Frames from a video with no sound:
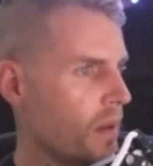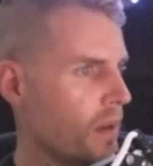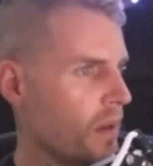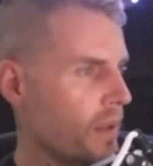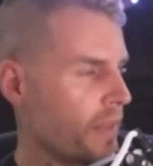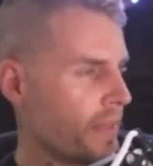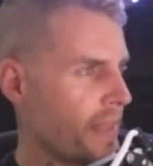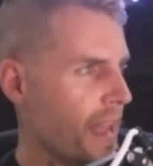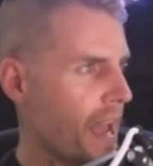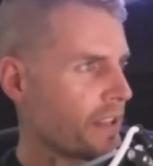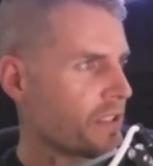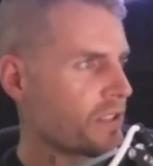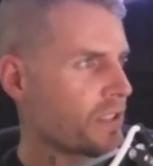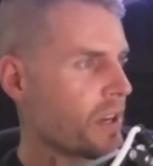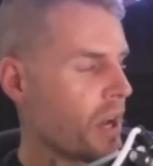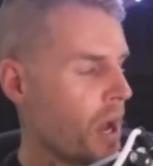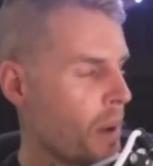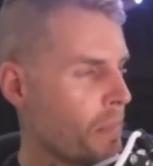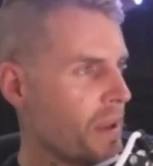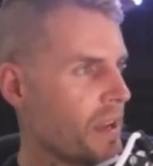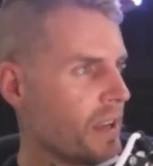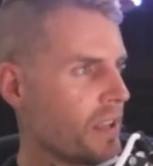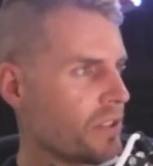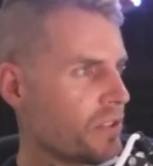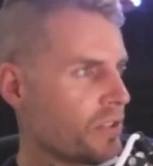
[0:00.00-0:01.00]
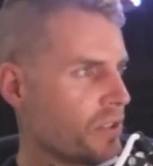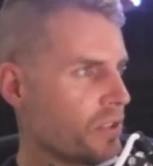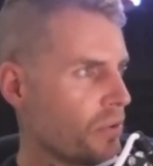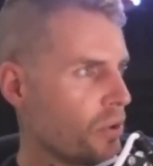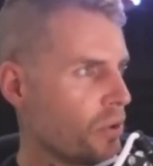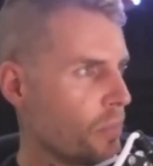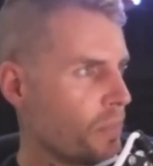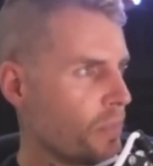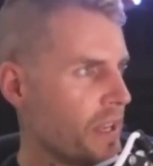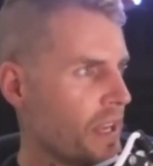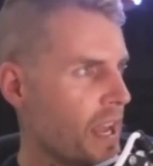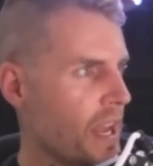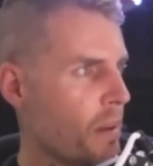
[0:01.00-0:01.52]
that's coming, and so
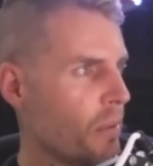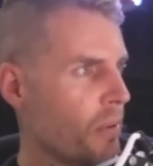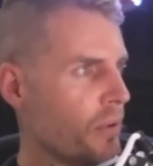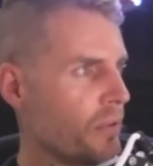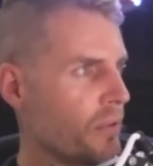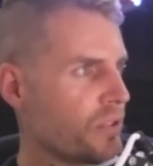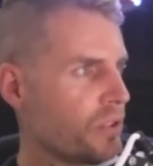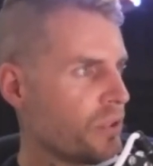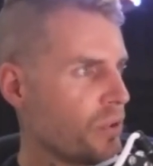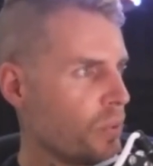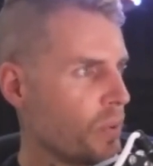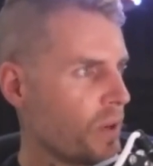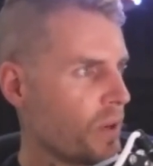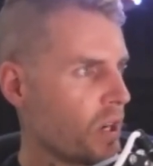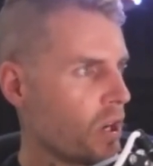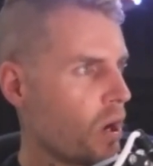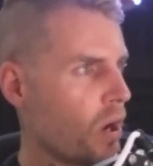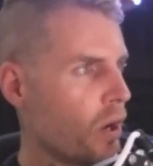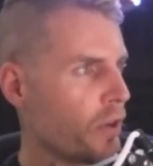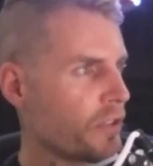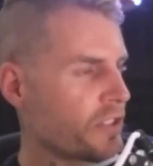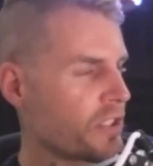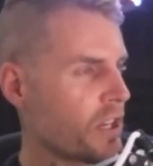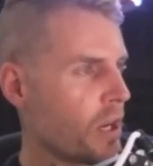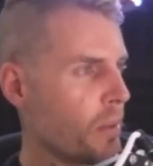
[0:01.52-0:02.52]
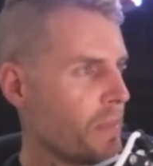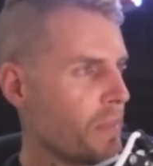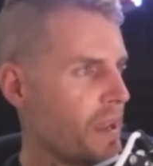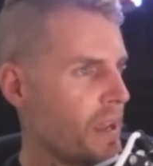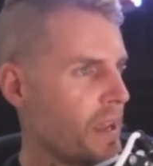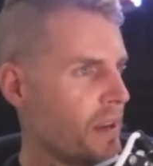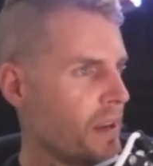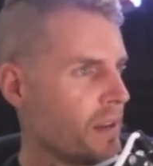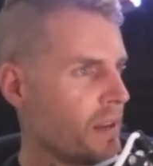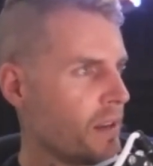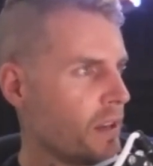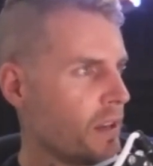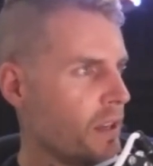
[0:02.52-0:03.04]
you'll be able to, when calls come
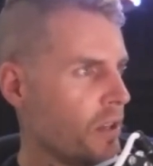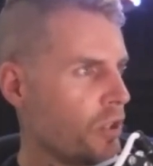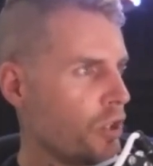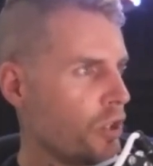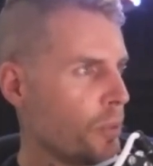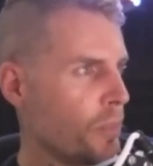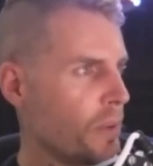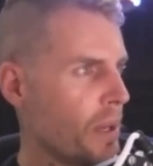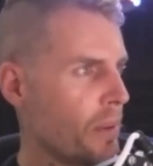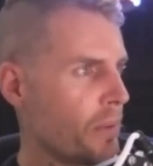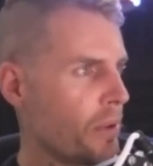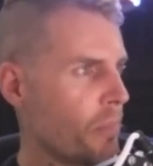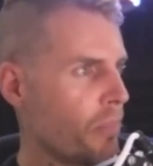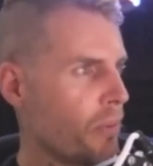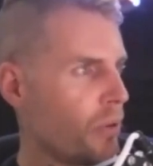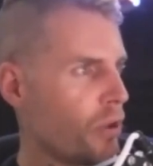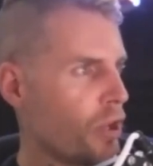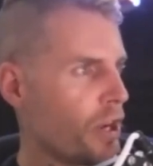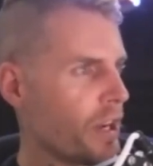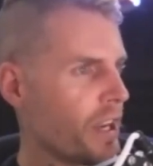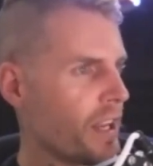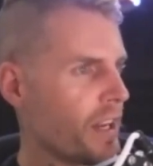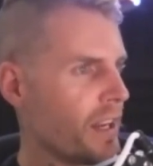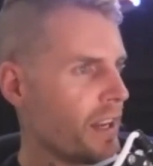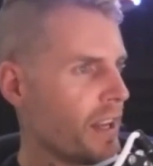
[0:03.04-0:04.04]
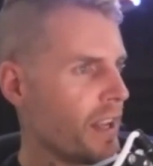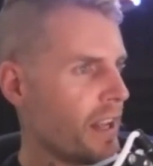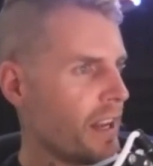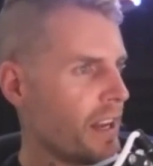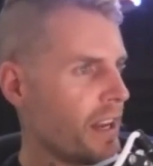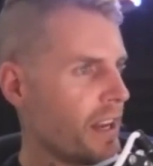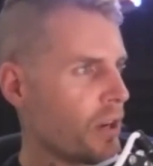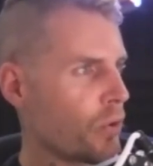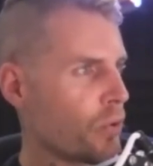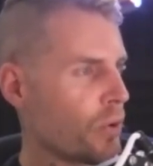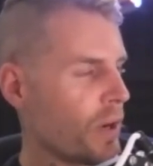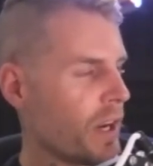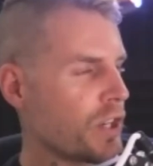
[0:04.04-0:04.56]
in, you'll be able to plug in an
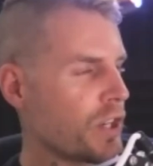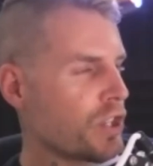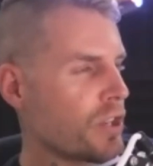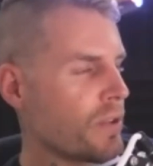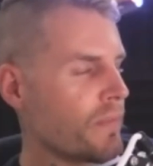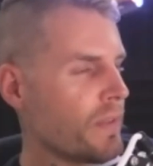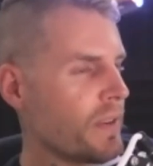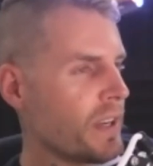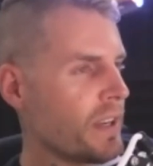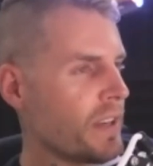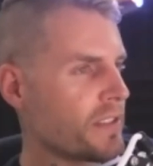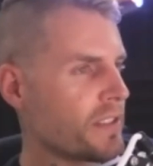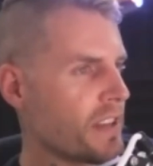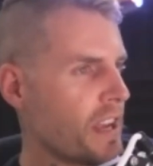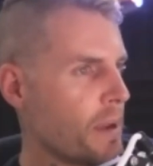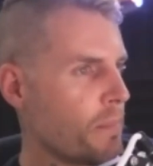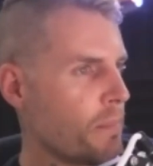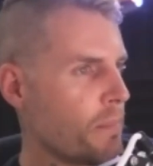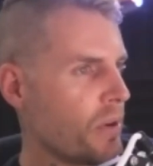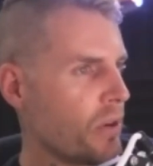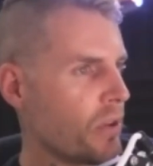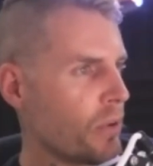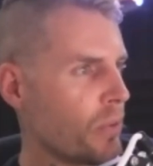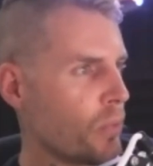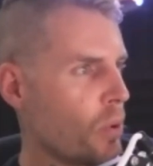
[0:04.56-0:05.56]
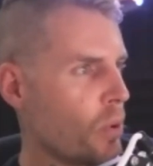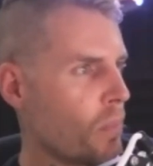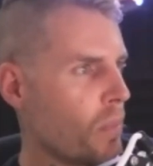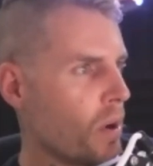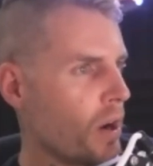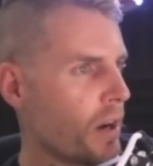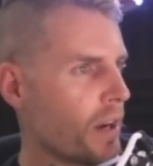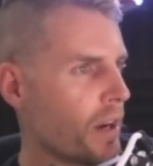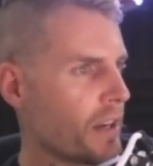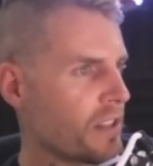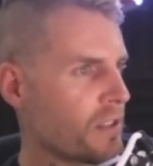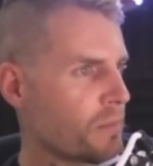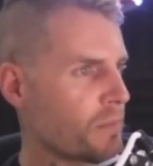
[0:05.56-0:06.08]
integration via Zapier that will
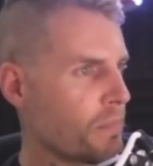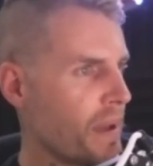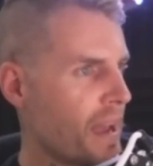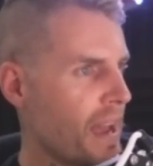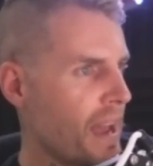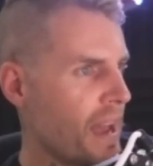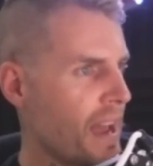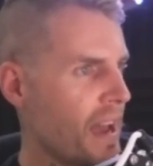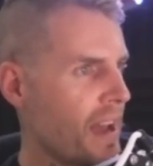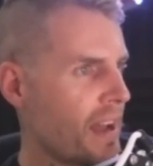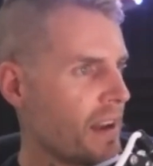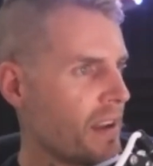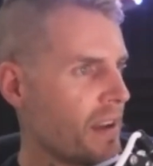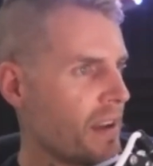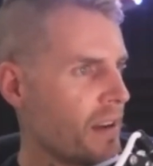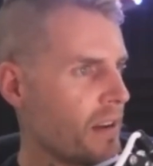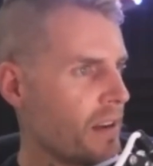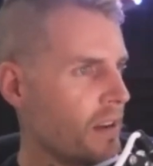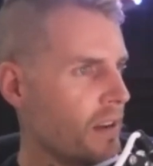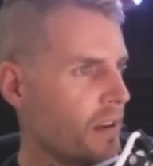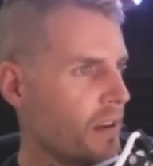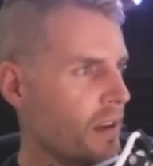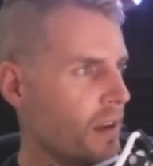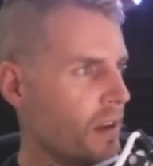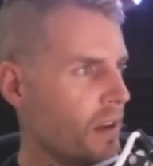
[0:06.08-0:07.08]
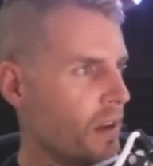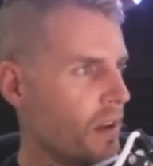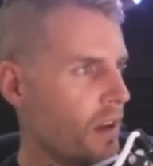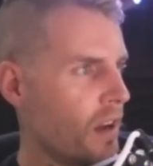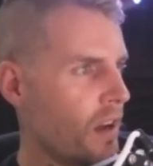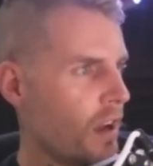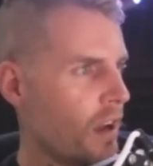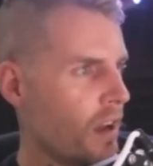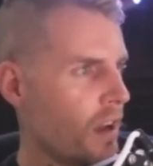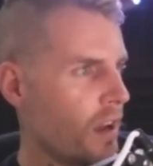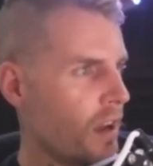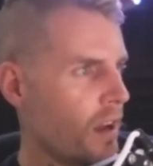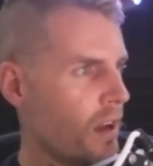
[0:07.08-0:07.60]
mark it as bad
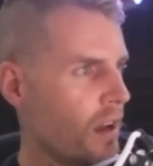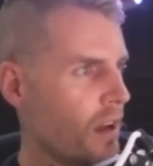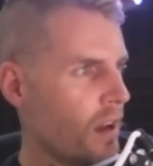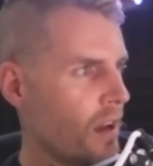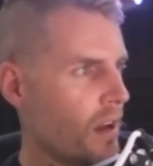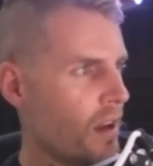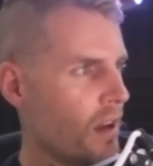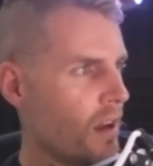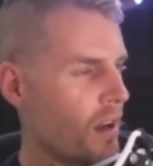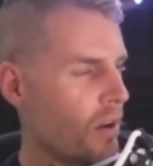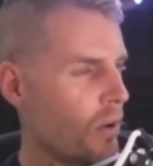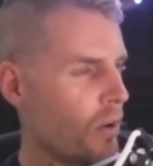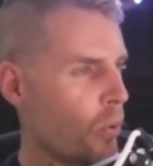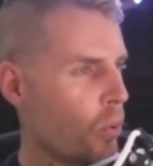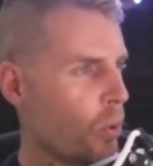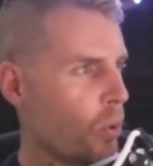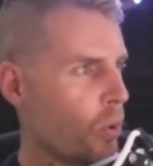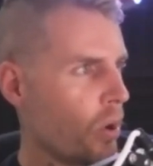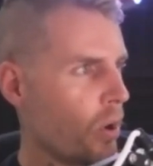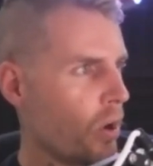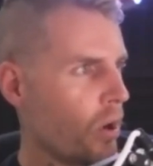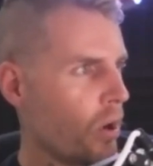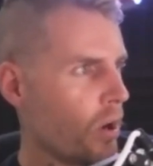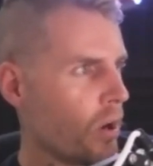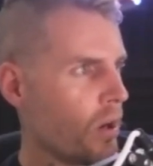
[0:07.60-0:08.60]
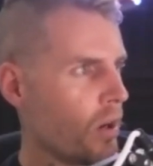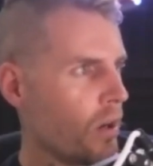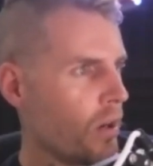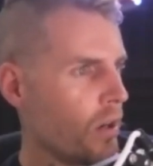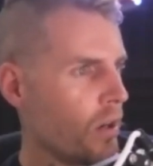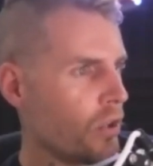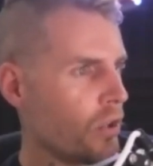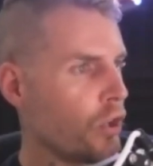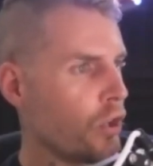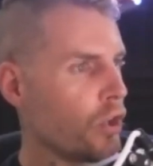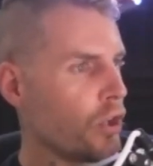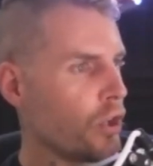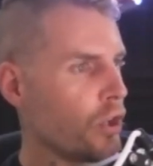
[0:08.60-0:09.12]
or
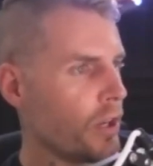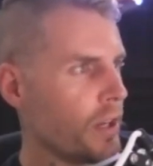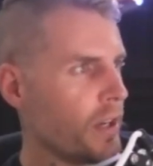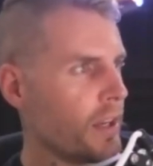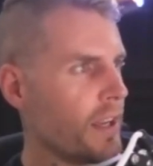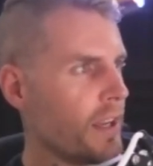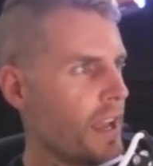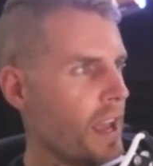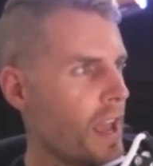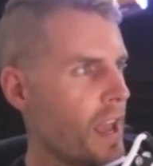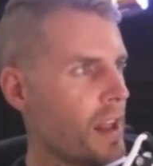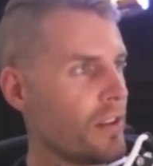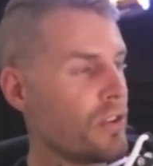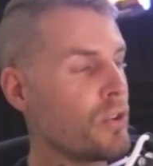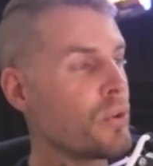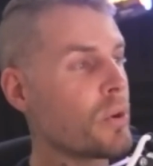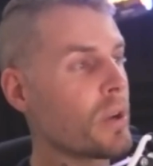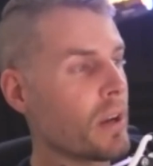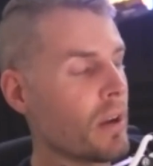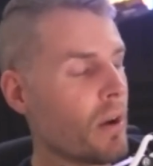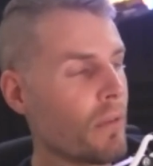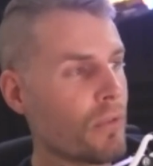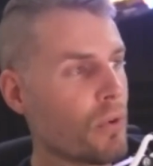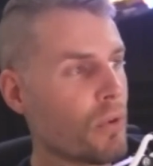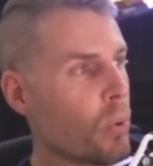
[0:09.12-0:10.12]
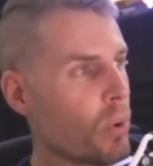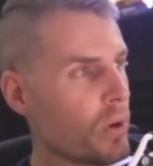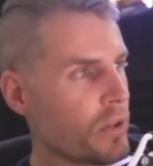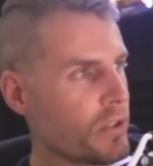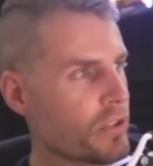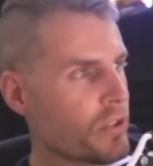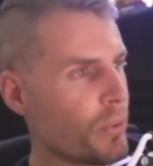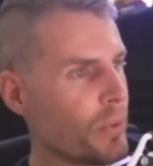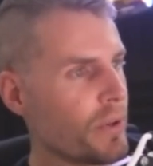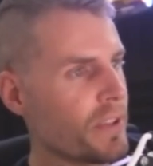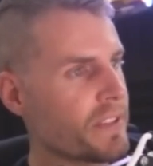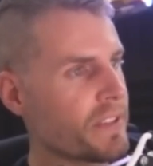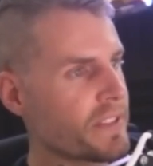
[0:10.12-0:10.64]
good, and you could, of
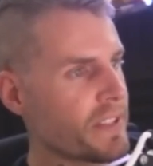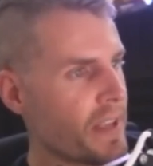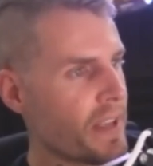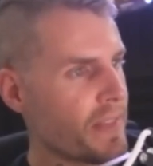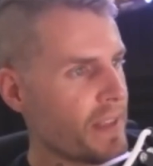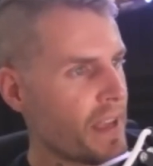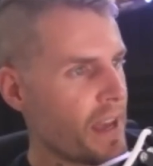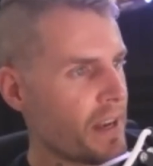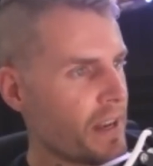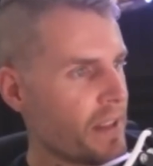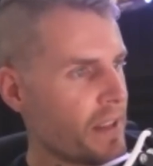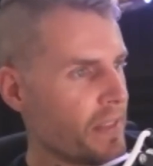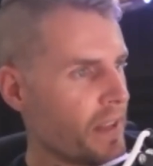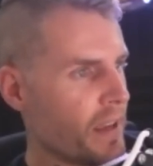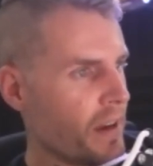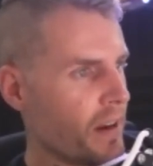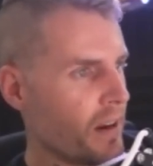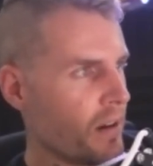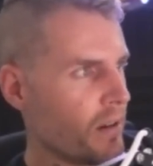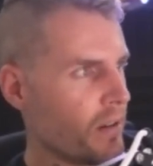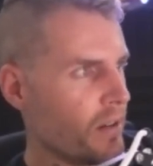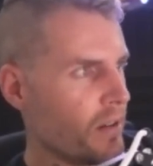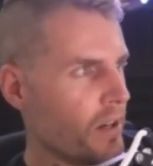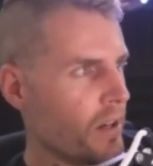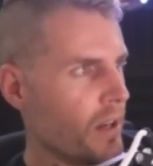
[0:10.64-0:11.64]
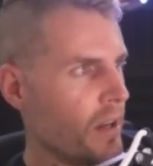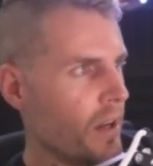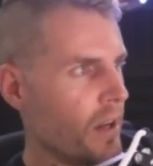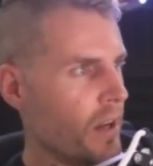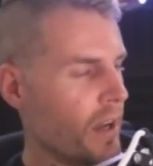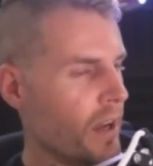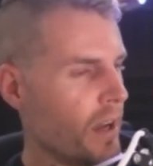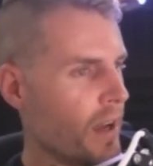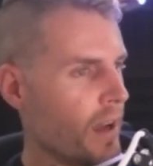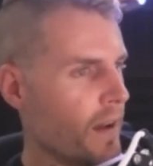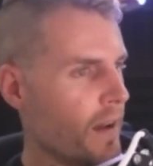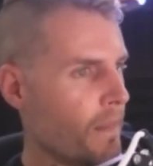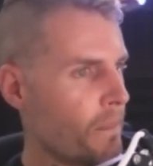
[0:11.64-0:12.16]
course, always send that in there.
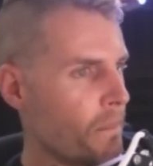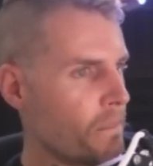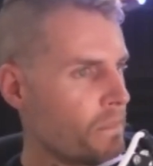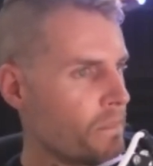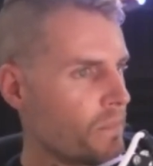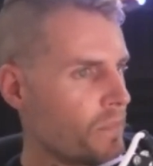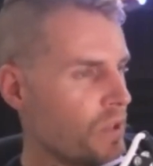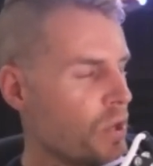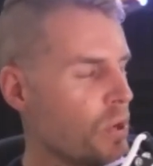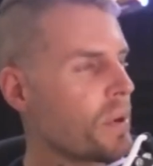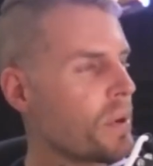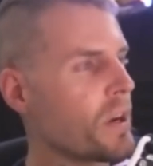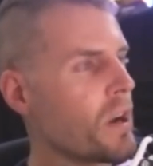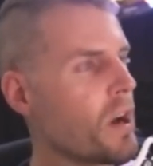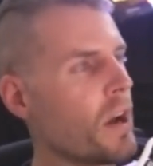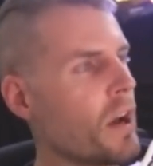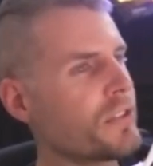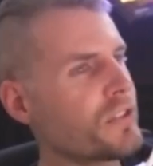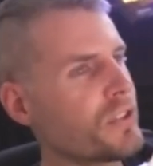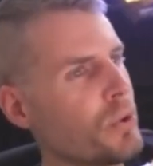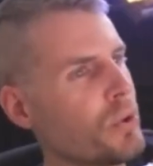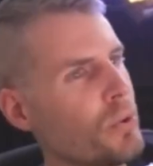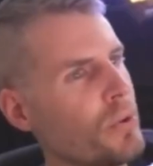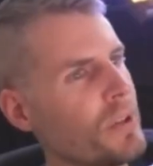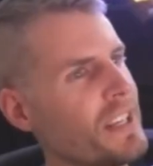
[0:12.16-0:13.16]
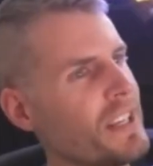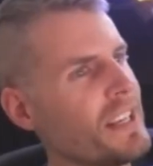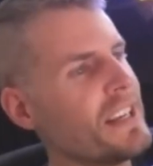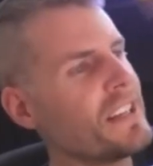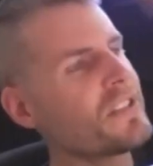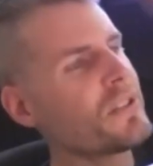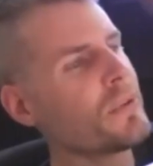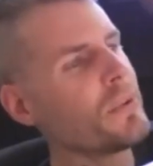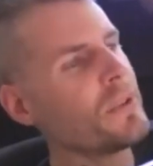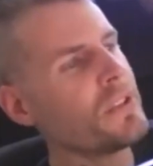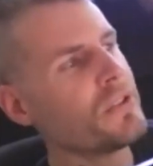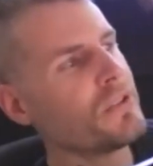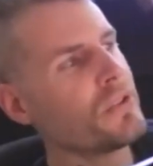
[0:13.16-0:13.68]
You can also
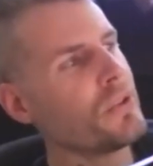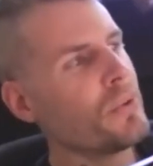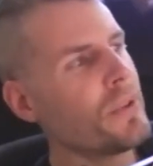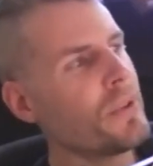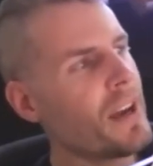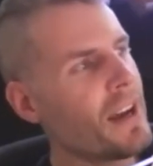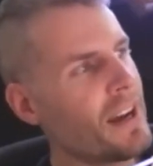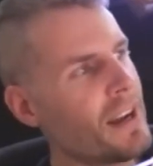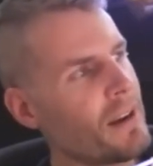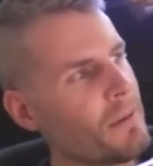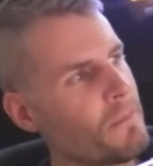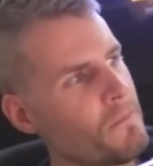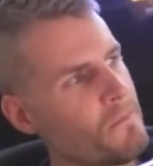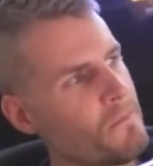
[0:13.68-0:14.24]
easily do that